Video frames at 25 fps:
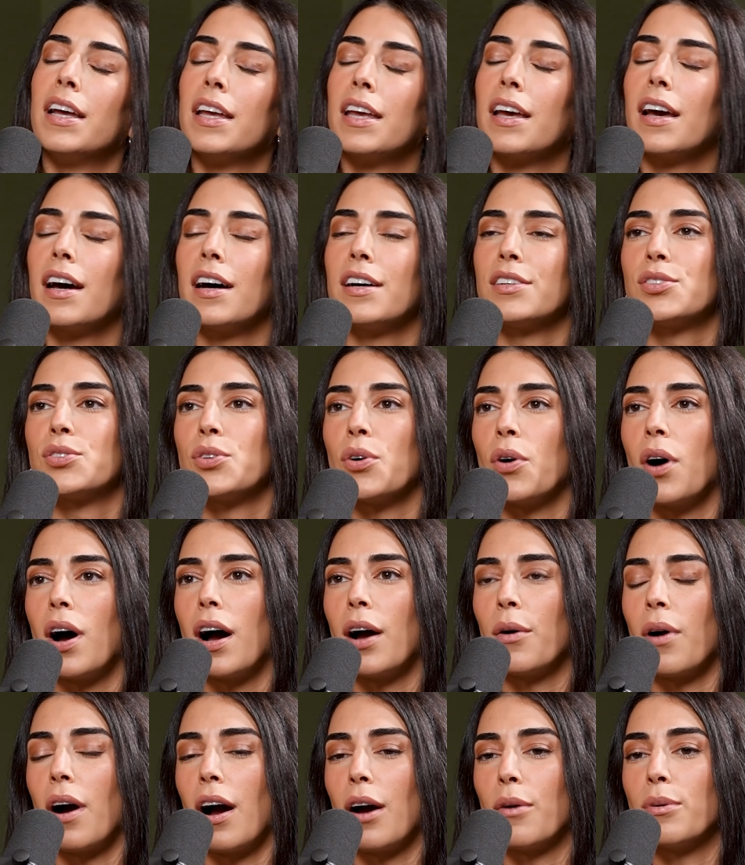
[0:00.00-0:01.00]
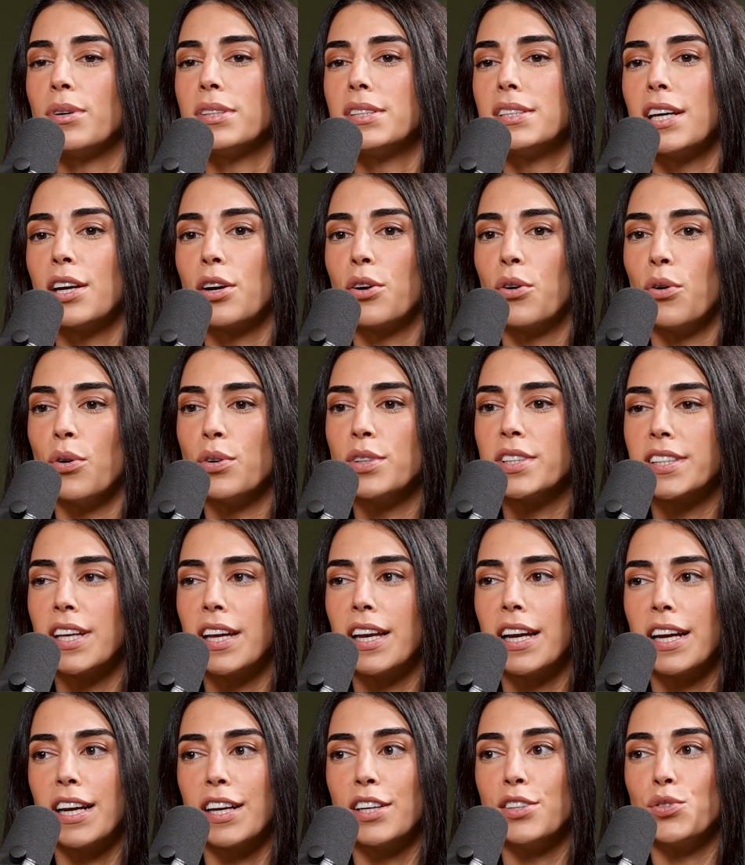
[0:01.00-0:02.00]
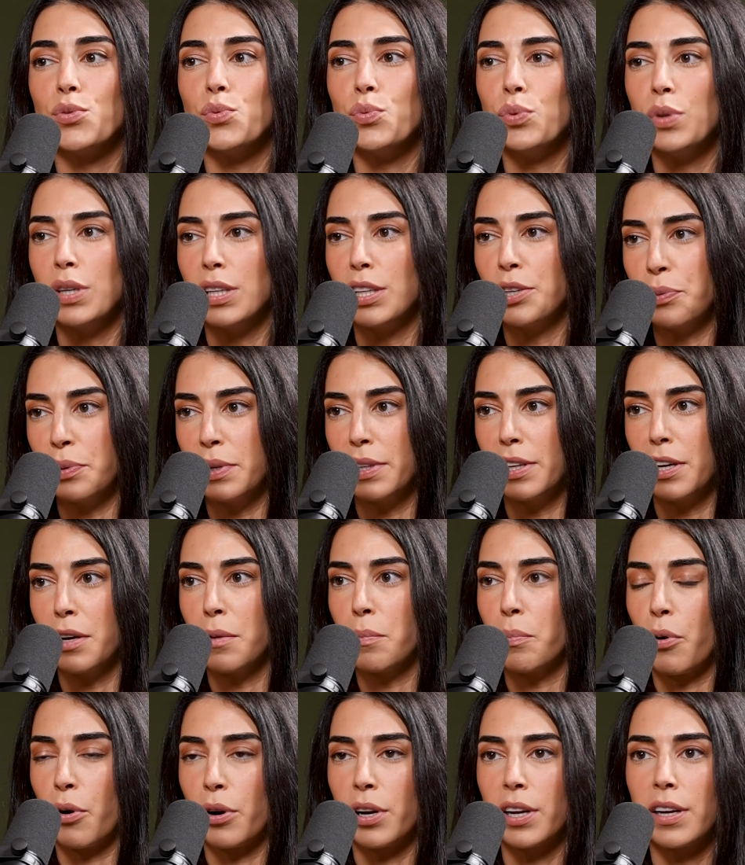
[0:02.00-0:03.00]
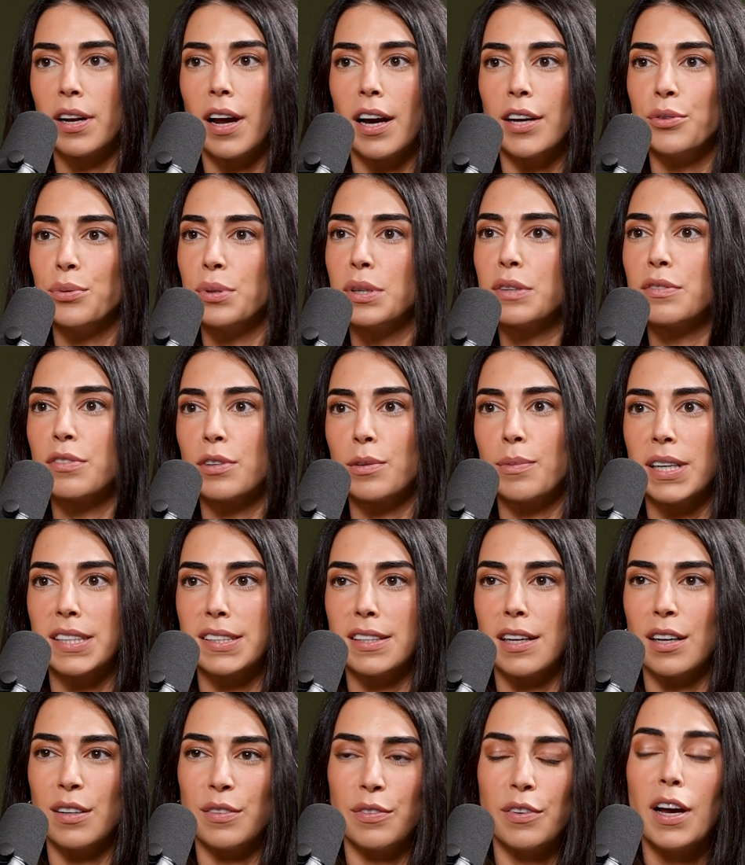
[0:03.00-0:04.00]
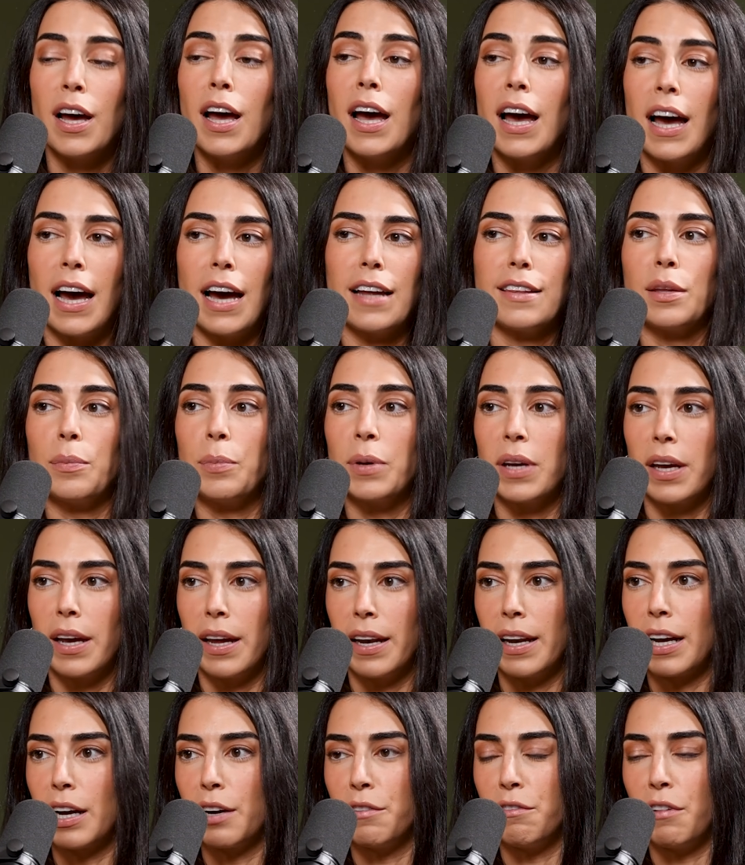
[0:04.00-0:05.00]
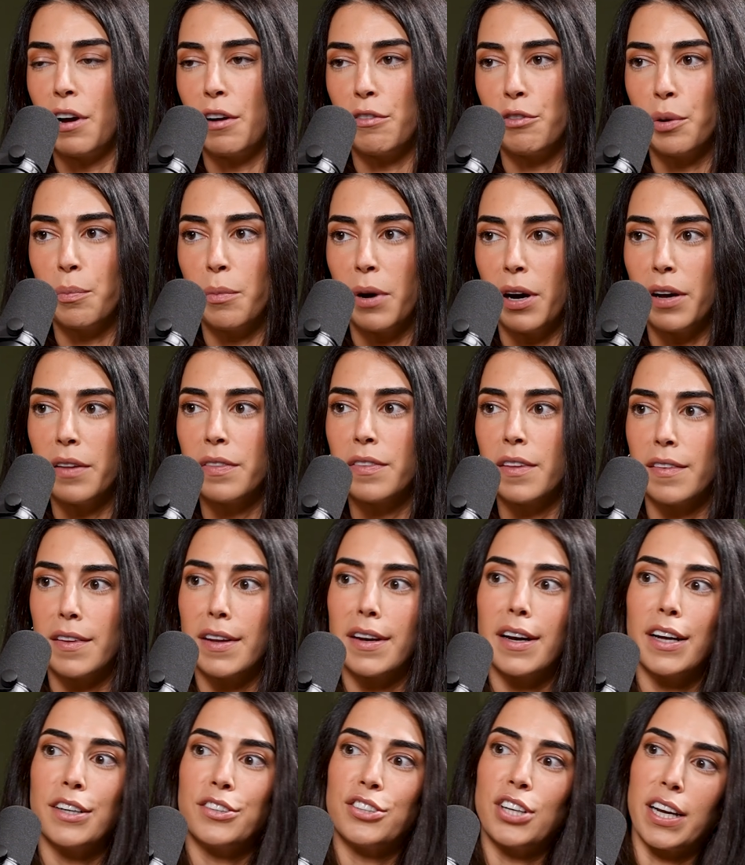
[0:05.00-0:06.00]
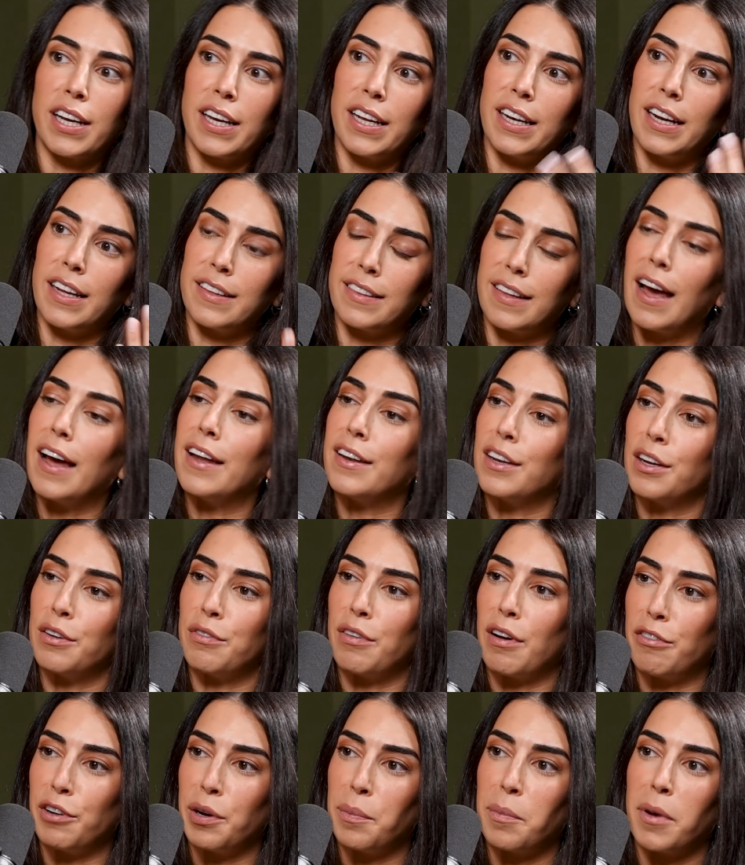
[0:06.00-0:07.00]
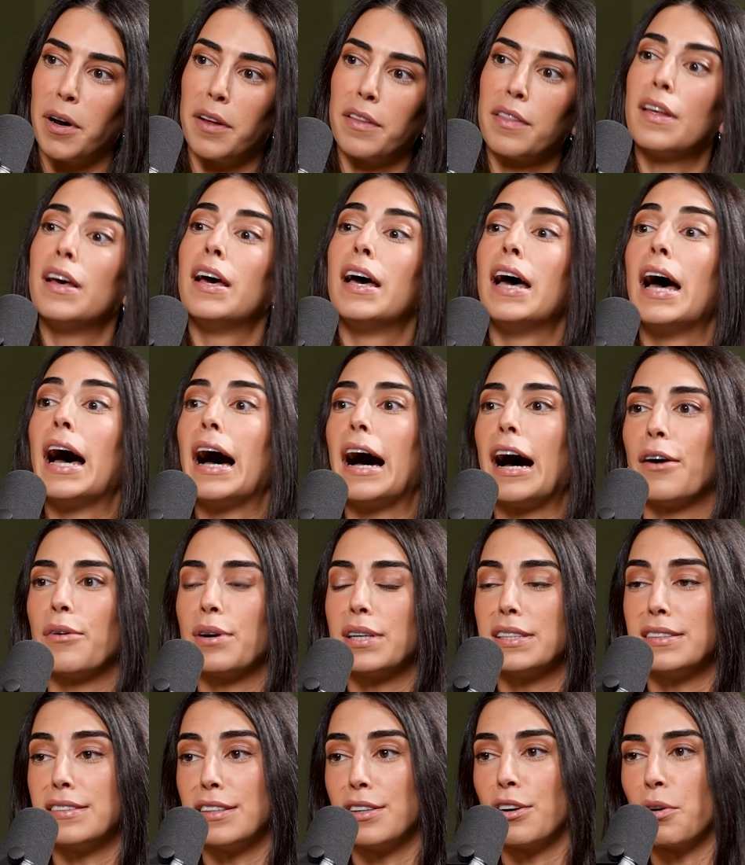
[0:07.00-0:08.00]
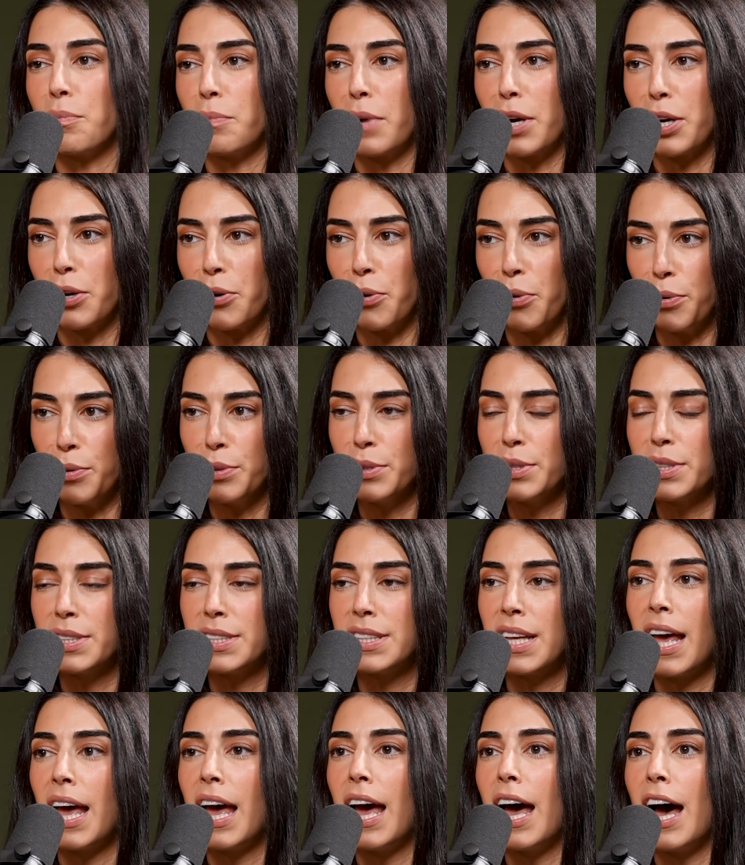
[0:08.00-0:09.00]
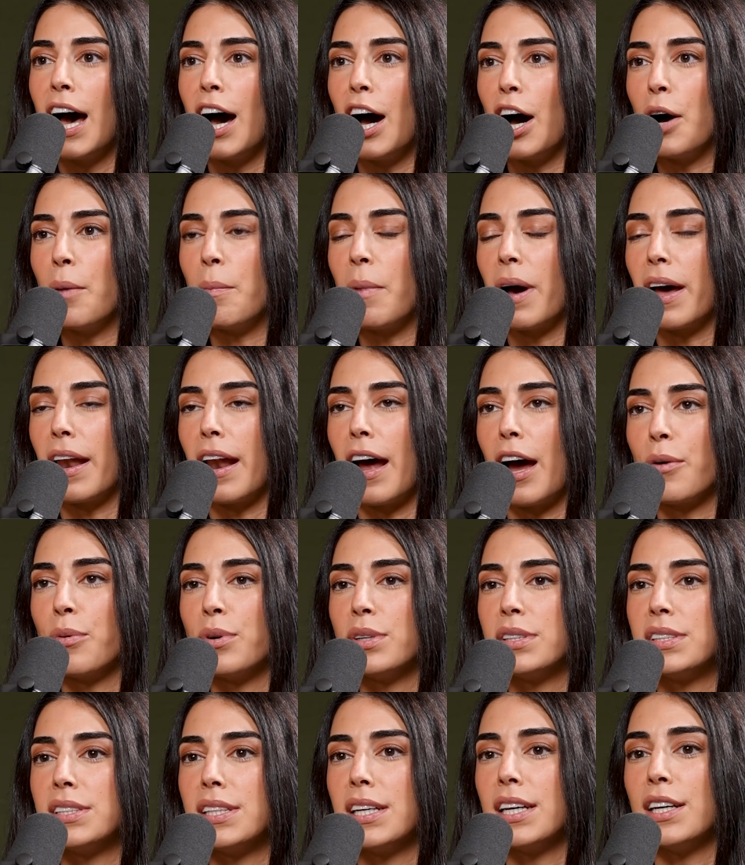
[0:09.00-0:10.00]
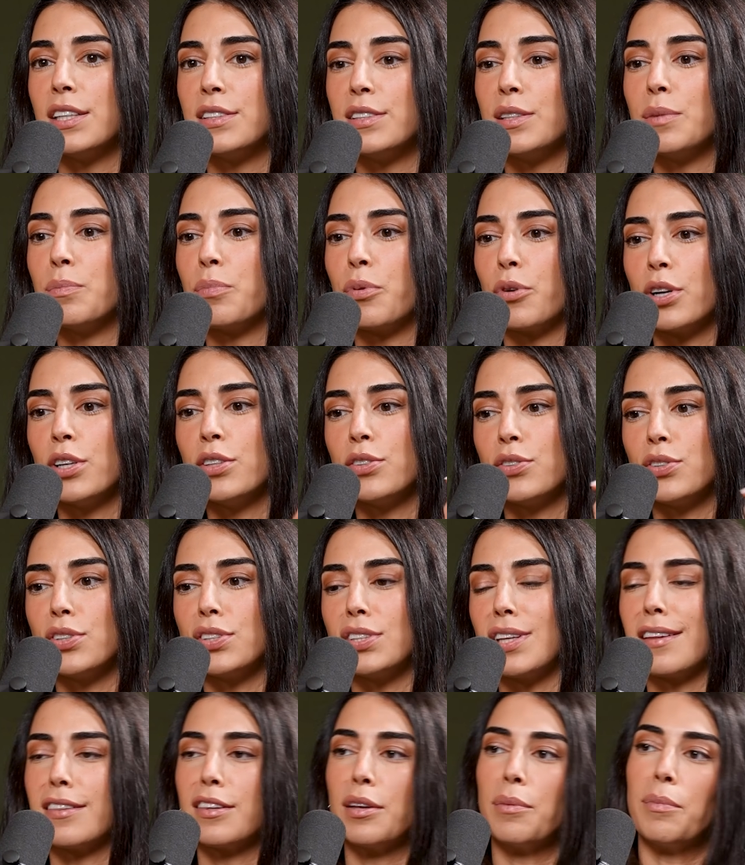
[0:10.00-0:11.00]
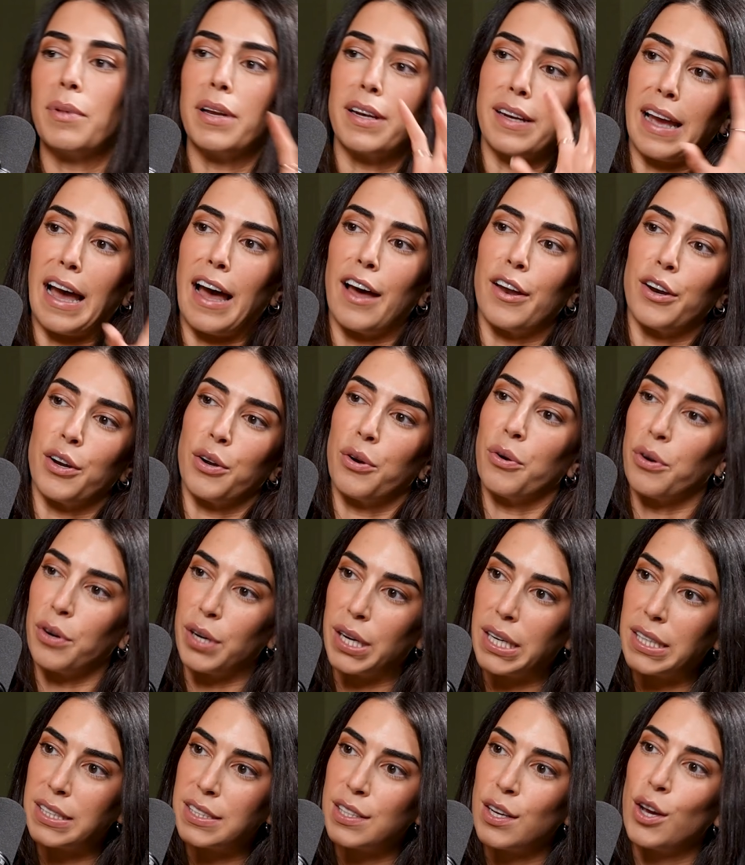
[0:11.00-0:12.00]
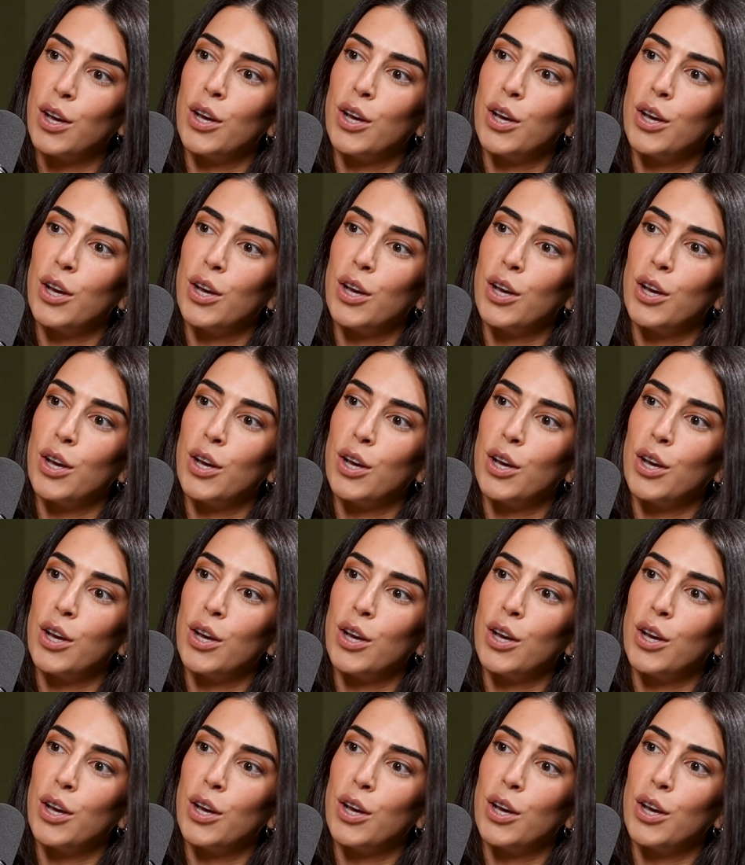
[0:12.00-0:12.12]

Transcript: Yeah, so I would say goal setting is really, really important. I do it for myself at the beginning of every month, and then I check in at the end of every month how I did on my goals. And I would say it's important to set them in categories.